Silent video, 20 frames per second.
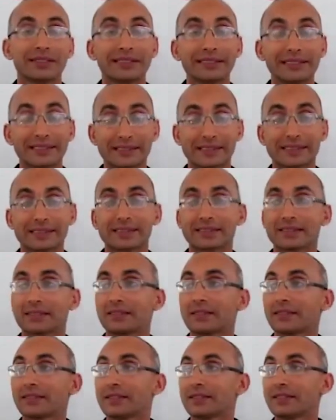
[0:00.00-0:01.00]

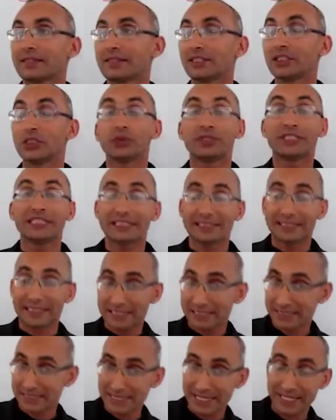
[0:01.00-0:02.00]
its
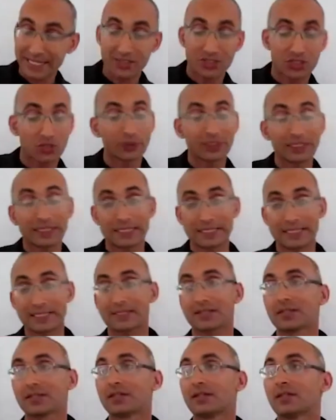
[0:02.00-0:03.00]
uniqueness and to
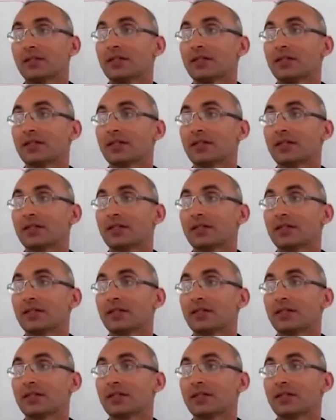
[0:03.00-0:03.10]
its